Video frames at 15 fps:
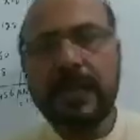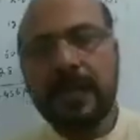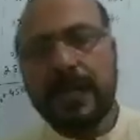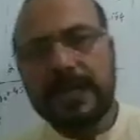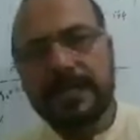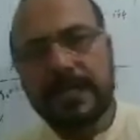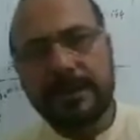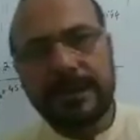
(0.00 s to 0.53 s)

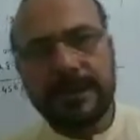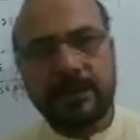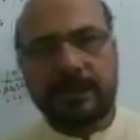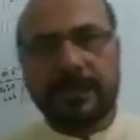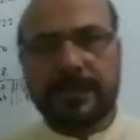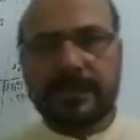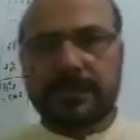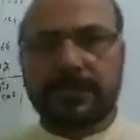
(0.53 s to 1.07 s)
Assalamu alaikum,
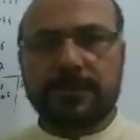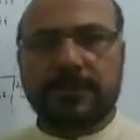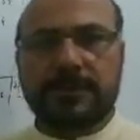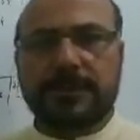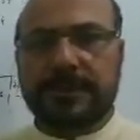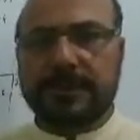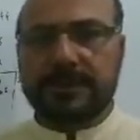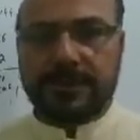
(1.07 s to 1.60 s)
dear
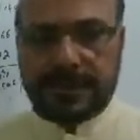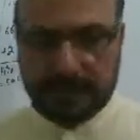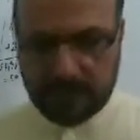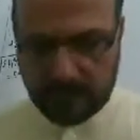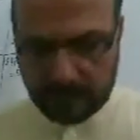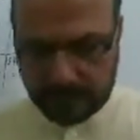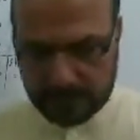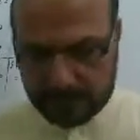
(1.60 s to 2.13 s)
students. It's me,
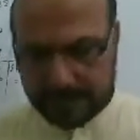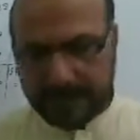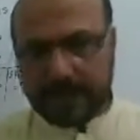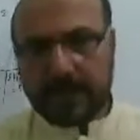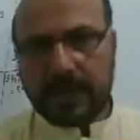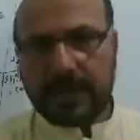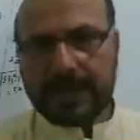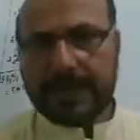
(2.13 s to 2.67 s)
Mohammad Zubair
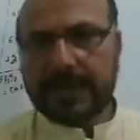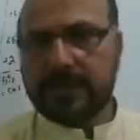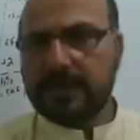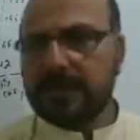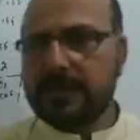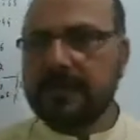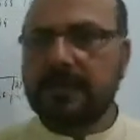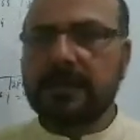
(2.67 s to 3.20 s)
Khan, and
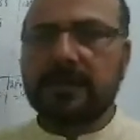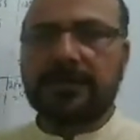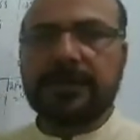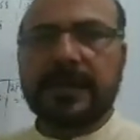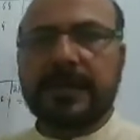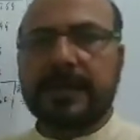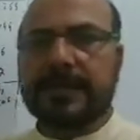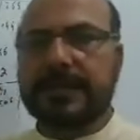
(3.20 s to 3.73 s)
we
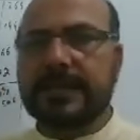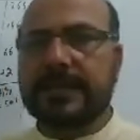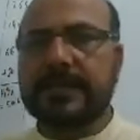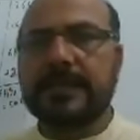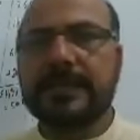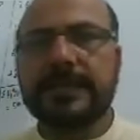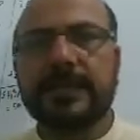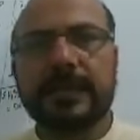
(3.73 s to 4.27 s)
are
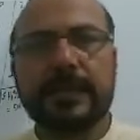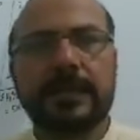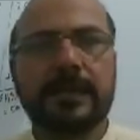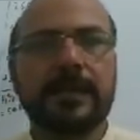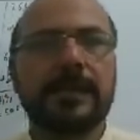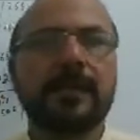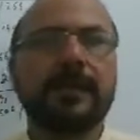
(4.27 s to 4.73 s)
discussing the